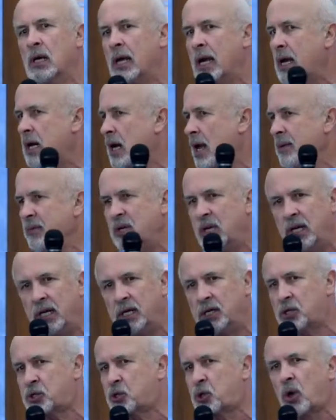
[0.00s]
And I mean,
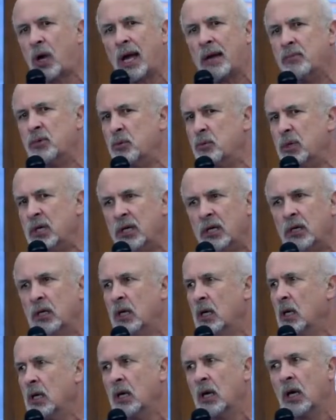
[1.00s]
he described to
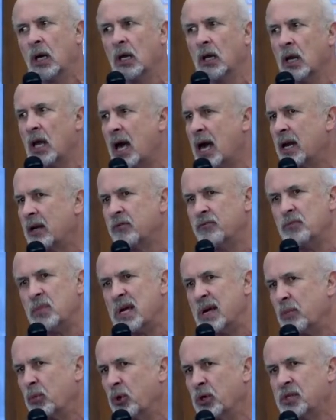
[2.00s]
me a lot of
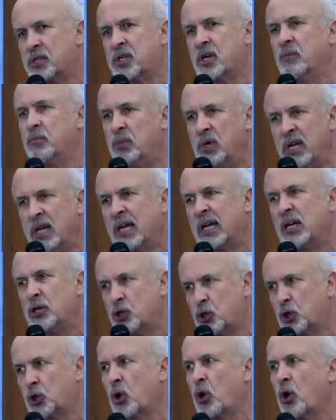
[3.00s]
memories of being in
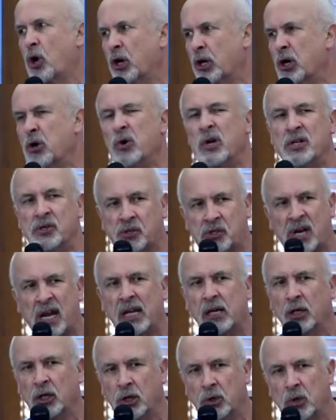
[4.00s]
Chicago and
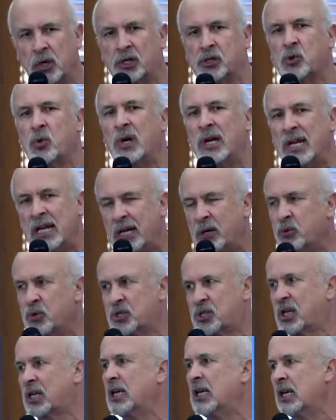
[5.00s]
St. Louis when he
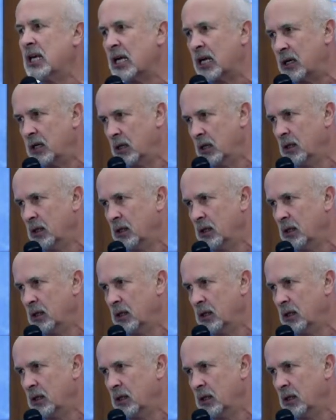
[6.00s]
was a kid.